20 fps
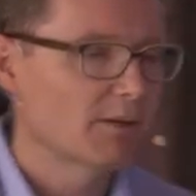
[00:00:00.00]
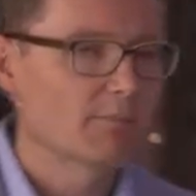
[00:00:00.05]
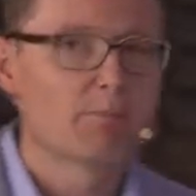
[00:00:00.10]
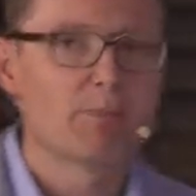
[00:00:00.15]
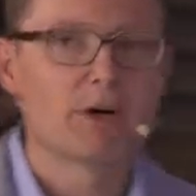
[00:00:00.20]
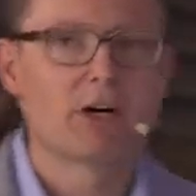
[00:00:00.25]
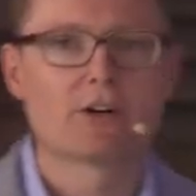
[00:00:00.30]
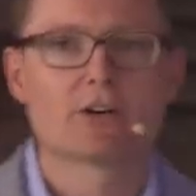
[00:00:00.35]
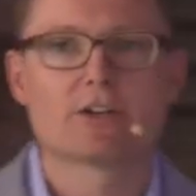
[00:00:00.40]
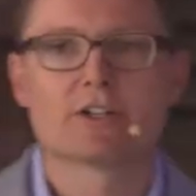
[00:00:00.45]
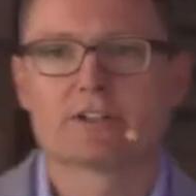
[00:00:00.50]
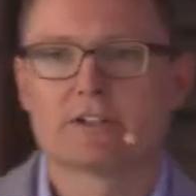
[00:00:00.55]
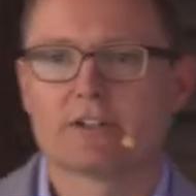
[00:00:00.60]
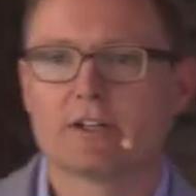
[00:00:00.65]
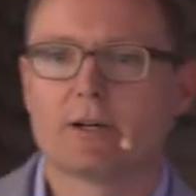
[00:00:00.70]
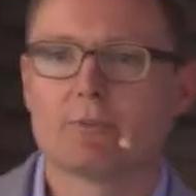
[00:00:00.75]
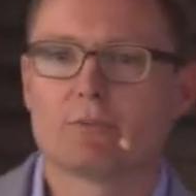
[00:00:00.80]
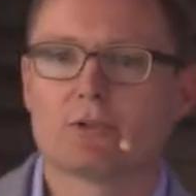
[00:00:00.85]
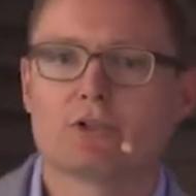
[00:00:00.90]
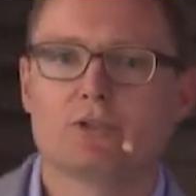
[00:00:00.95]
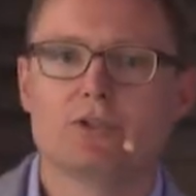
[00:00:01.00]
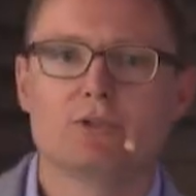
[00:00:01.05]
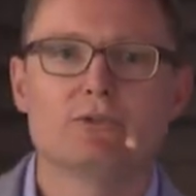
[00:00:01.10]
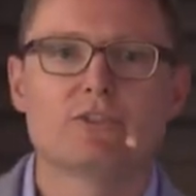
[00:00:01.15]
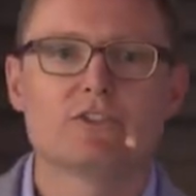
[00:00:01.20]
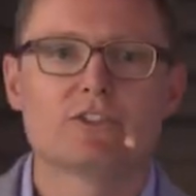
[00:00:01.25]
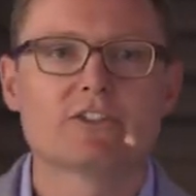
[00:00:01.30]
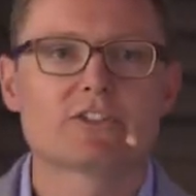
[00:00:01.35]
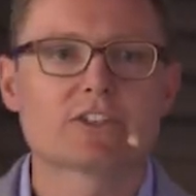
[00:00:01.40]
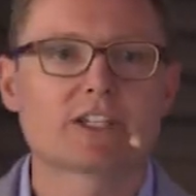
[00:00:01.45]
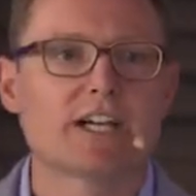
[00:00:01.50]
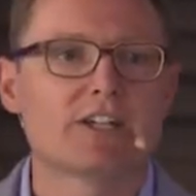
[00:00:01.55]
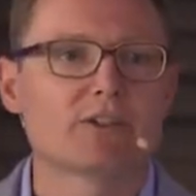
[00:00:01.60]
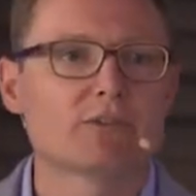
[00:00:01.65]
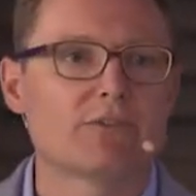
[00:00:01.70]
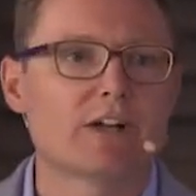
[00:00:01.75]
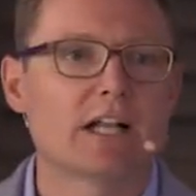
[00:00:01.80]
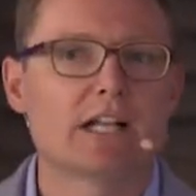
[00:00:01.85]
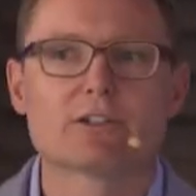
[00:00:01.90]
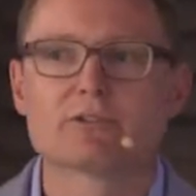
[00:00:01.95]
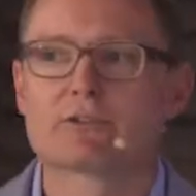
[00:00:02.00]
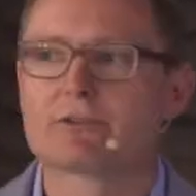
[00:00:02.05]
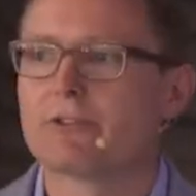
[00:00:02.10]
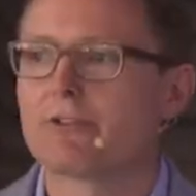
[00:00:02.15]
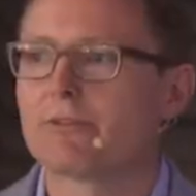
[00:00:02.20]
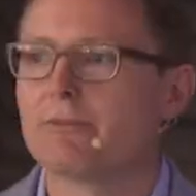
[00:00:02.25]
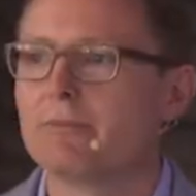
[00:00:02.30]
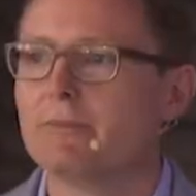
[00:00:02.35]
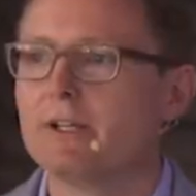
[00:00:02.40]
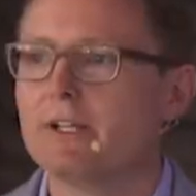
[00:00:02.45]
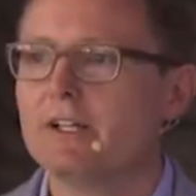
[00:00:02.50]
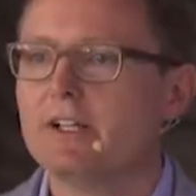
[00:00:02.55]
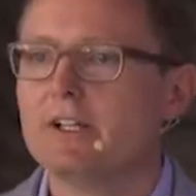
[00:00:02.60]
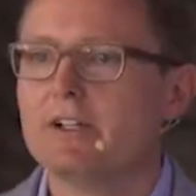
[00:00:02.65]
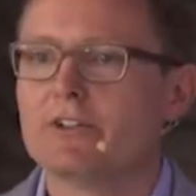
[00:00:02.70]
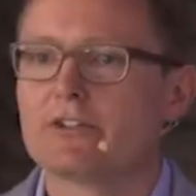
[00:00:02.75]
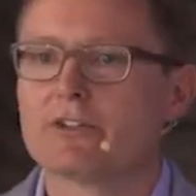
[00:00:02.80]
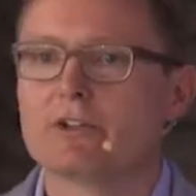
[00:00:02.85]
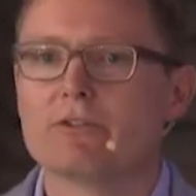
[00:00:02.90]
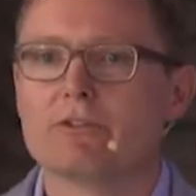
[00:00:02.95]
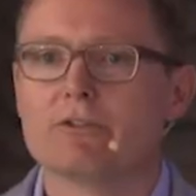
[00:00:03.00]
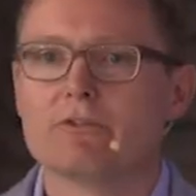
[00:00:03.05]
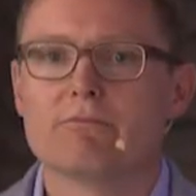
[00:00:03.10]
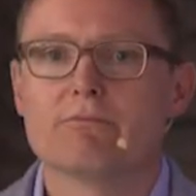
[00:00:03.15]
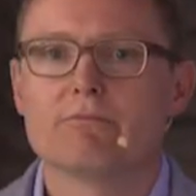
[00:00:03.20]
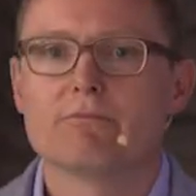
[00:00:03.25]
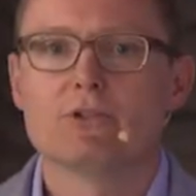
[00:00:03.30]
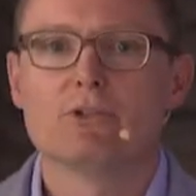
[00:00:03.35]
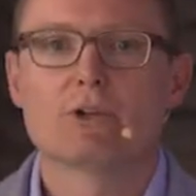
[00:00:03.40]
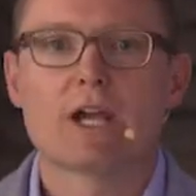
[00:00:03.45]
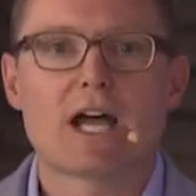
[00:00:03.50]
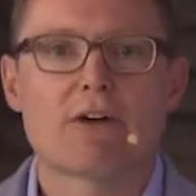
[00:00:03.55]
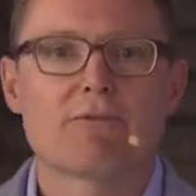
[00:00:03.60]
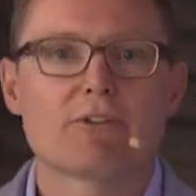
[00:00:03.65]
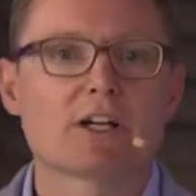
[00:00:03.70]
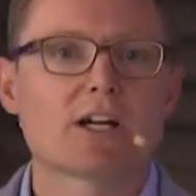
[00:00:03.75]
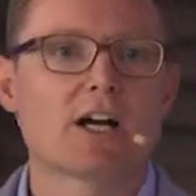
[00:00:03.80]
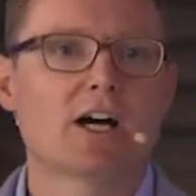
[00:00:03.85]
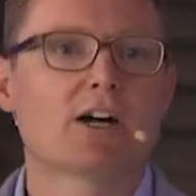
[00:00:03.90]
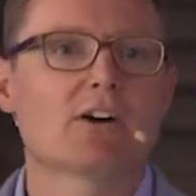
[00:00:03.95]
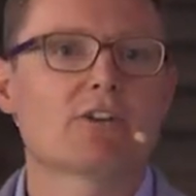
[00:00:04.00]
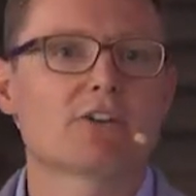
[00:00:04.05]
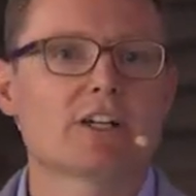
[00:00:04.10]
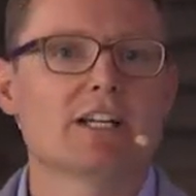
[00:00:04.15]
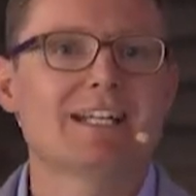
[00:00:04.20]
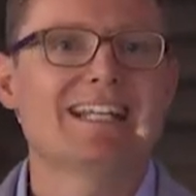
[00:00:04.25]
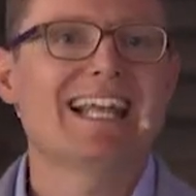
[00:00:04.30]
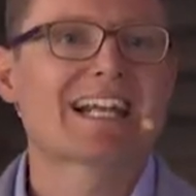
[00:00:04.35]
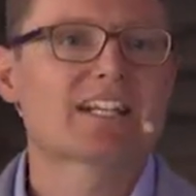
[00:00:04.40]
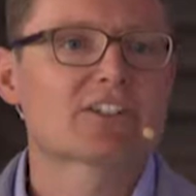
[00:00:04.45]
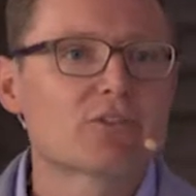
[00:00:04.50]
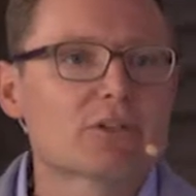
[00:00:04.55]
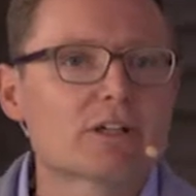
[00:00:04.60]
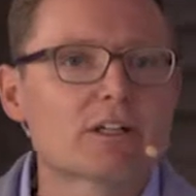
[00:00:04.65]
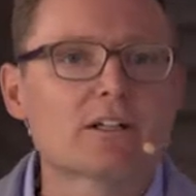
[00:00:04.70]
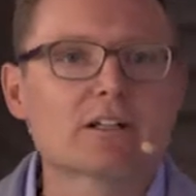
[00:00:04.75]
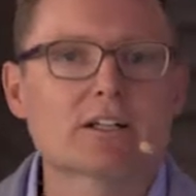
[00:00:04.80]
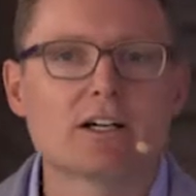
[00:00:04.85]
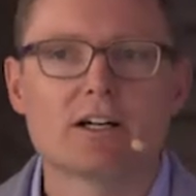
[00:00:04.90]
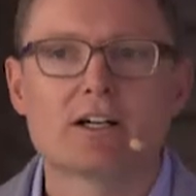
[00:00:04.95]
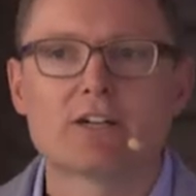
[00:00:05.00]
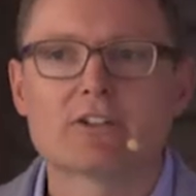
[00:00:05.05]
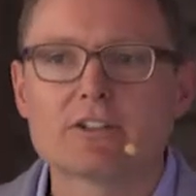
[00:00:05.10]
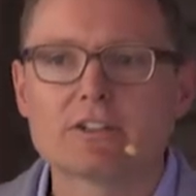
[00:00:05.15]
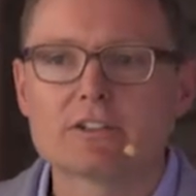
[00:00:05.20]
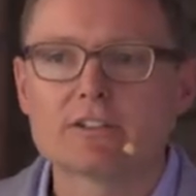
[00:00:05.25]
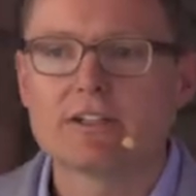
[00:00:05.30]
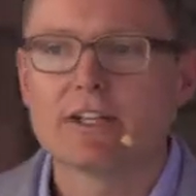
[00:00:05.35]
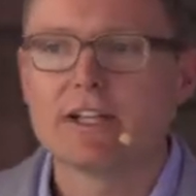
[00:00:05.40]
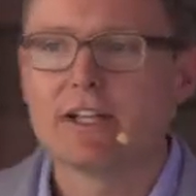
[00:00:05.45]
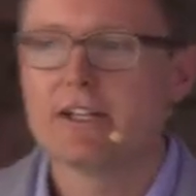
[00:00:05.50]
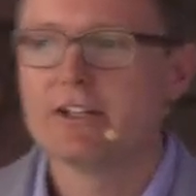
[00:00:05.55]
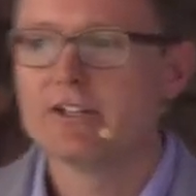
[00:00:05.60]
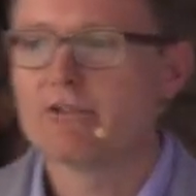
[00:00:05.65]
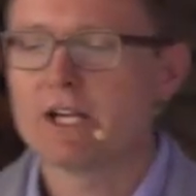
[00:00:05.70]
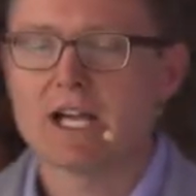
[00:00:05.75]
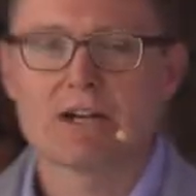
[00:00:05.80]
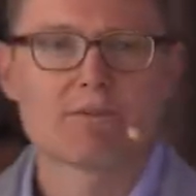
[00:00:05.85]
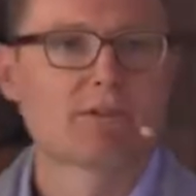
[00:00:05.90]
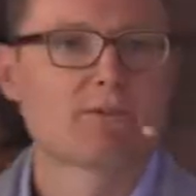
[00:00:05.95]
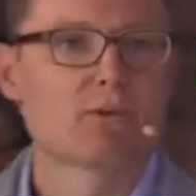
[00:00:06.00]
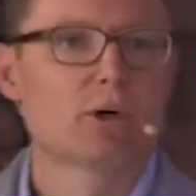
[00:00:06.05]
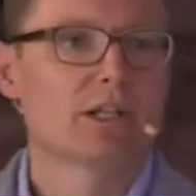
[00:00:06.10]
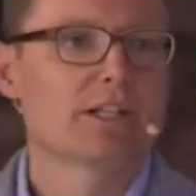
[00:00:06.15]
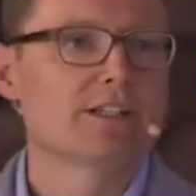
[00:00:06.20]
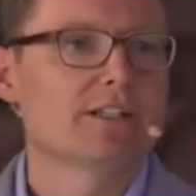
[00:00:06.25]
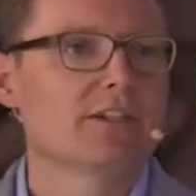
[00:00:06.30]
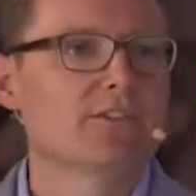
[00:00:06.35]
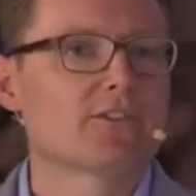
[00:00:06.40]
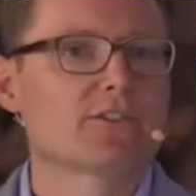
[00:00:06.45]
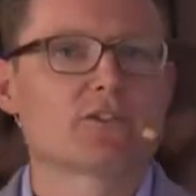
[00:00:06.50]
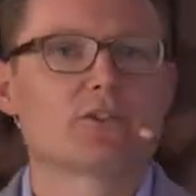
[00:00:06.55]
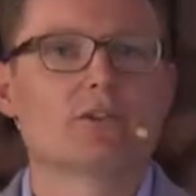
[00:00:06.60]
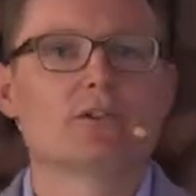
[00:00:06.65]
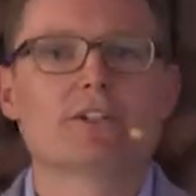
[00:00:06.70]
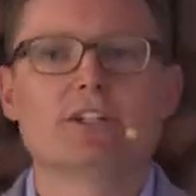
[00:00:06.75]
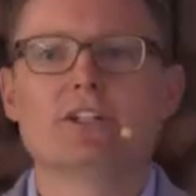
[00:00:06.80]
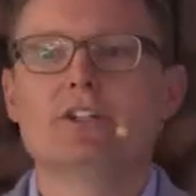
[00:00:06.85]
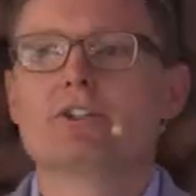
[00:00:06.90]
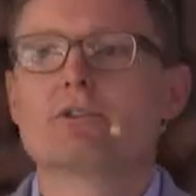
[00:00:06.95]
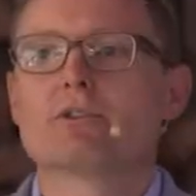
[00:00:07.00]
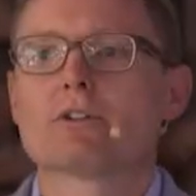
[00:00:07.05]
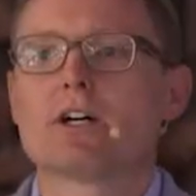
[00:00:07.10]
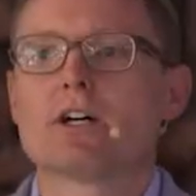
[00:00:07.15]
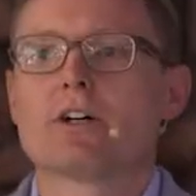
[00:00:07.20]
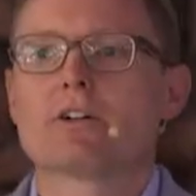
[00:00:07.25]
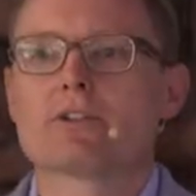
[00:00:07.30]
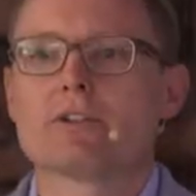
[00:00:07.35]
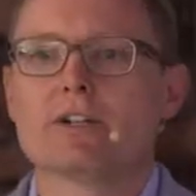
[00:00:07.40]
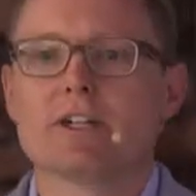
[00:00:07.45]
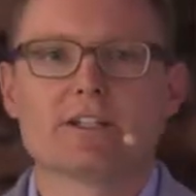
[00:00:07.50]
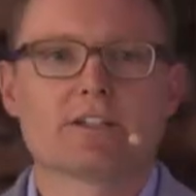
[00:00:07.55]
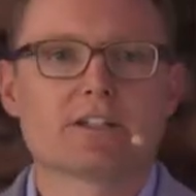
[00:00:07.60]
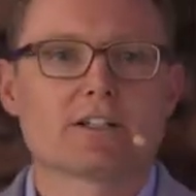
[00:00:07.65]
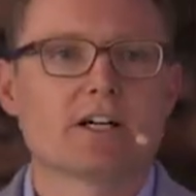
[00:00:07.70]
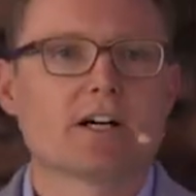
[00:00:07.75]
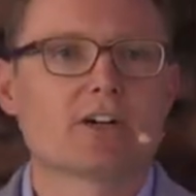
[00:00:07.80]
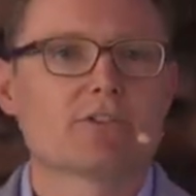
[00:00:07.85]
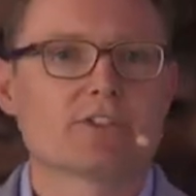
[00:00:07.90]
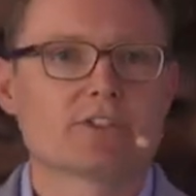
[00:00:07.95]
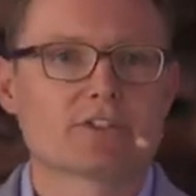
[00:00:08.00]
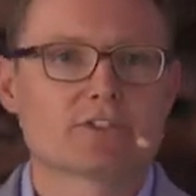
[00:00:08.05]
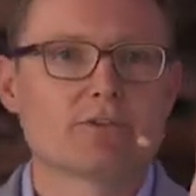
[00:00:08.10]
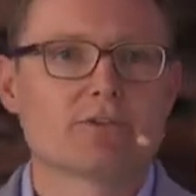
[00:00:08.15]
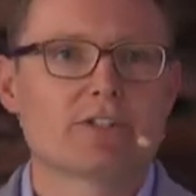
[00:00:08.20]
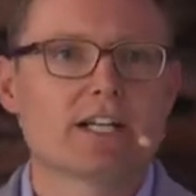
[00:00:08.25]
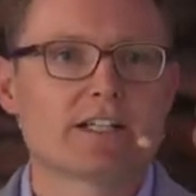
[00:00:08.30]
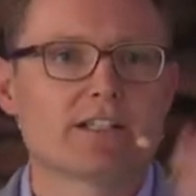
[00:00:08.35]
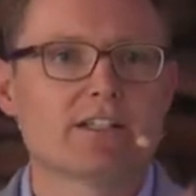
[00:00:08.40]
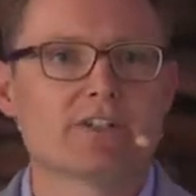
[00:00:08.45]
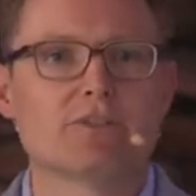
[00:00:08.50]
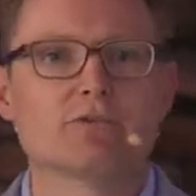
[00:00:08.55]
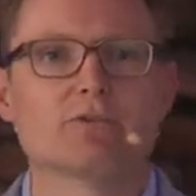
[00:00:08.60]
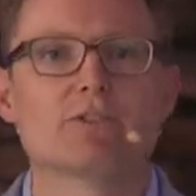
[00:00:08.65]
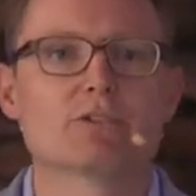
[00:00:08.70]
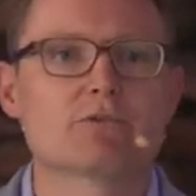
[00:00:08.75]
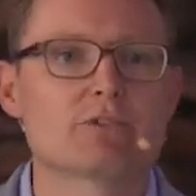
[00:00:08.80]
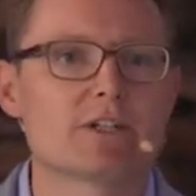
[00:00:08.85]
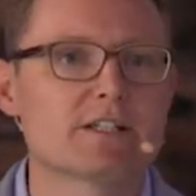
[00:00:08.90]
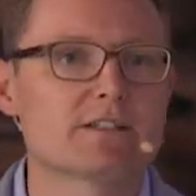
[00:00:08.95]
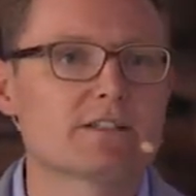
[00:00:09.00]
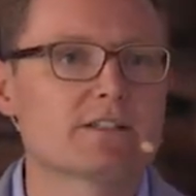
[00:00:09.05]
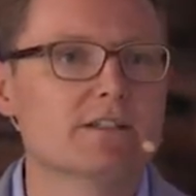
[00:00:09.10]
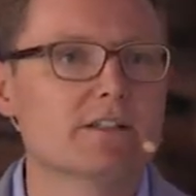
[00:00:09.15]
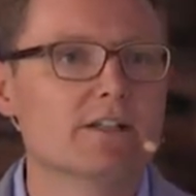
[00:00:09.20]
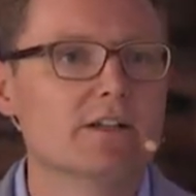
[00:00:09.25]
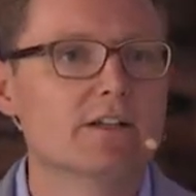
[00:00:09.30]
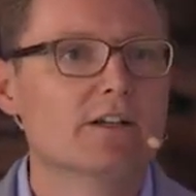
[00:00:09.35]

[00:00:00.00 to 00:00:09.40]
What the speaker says: part to use this kind of algorithm. So you have a car, electrical car, and you have a wallet installed in your car, and the car is connected to the grid.